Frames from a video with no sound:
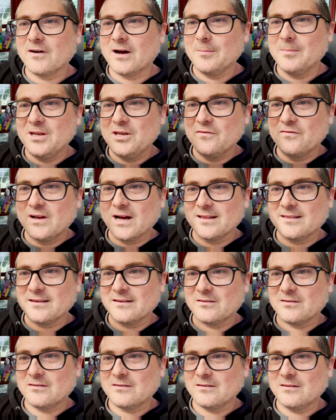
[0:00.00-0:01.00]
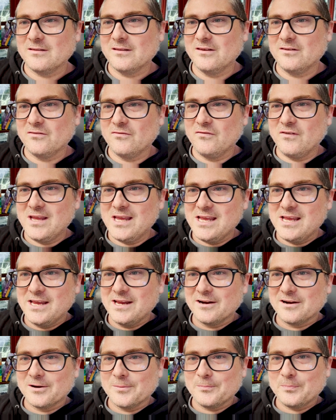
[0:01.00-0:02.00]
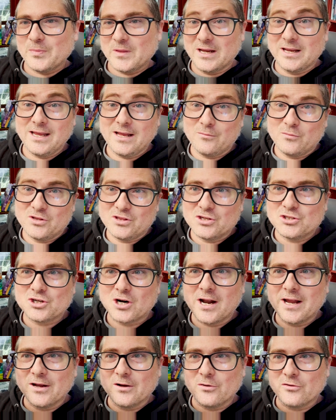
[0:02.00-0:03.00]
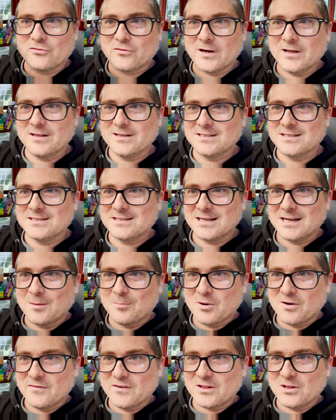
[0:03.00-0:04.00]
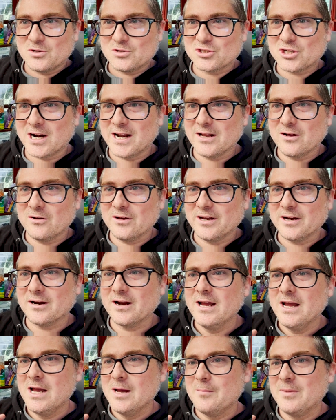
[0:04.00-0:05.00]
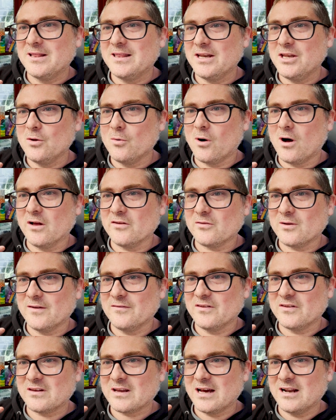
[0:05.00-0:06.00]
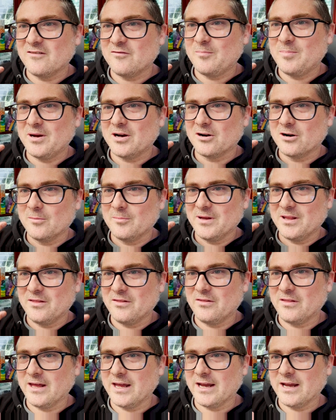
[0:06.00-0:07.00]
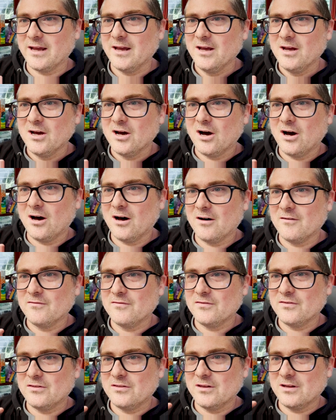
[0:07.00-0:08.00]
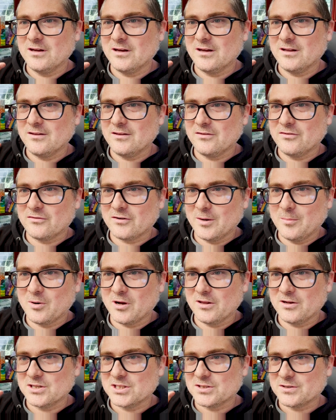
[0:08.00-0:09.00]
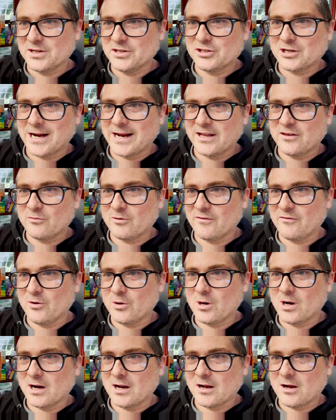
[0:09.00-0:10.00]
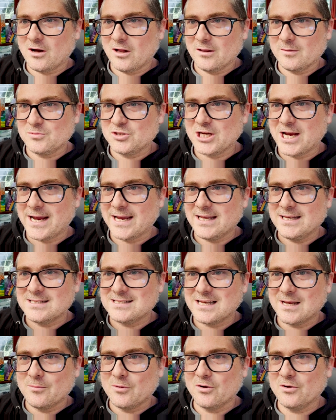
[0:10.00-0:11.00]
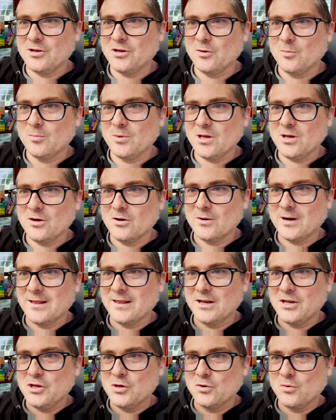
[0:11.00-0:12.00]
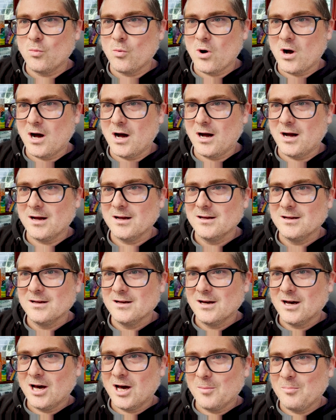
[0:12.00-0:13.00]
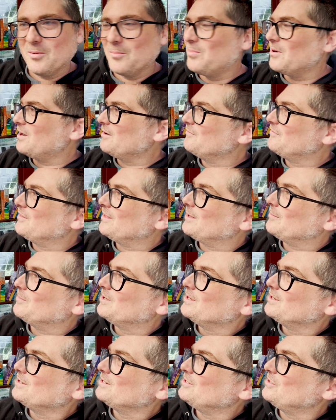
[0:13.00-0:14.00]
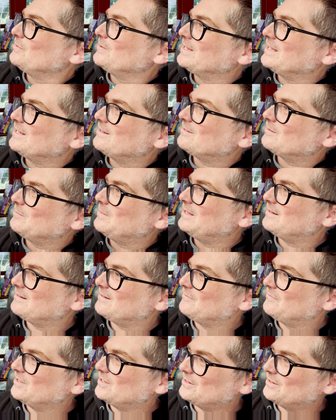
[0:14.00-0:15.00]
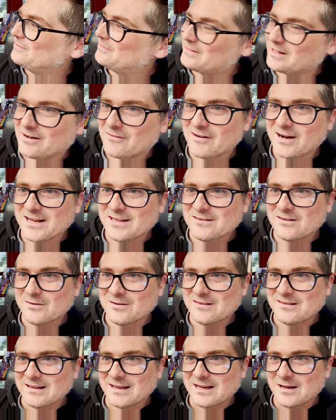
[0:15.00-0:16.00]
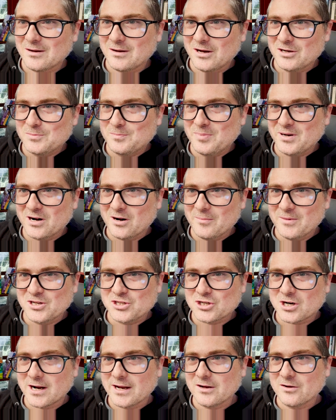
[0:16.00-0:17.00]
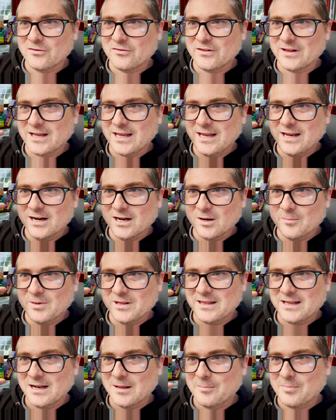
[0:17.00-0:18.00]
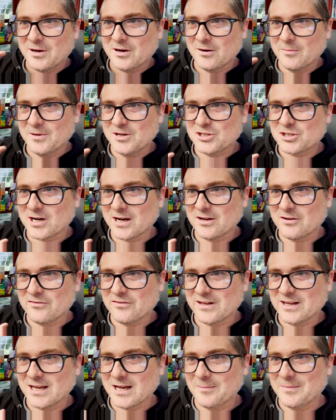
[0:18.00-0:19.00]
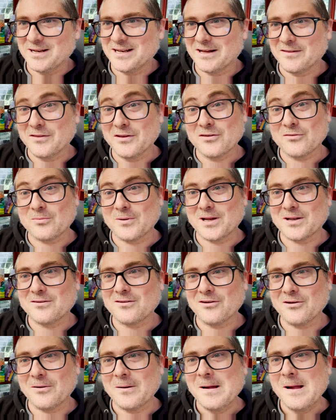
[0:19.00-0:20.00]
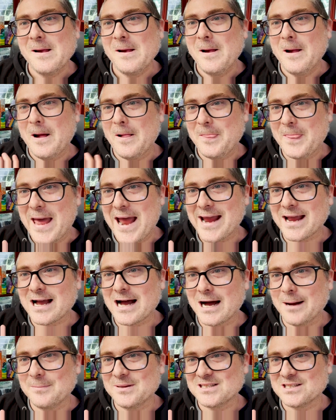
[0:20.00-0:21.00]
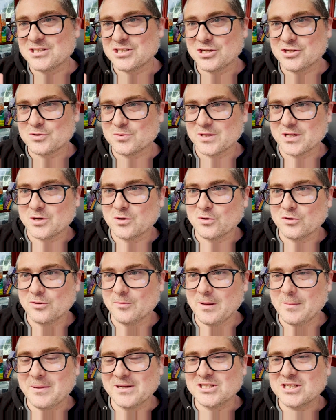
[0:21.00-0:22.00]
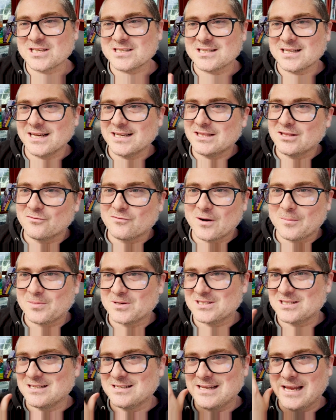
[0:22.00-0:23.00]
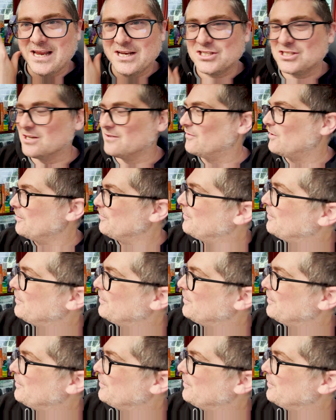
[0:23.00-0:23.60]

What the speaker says: mean, you've got this V here, again, with the triangles, right? This is like a perfect little triangle here. But then you also have this kind of pyramid thing of the 3 brothers, 3 dragons, whatever you kind of call them, Jackie, Sammo, and Yuen Biao, and then Yuen Wah up above them, doing his amazing villain thing, right? So it's like a pyramid triangle thing here, but then a pyramid triangle thing coming down this way too. And that composition is really cool to me. But just like the representation of all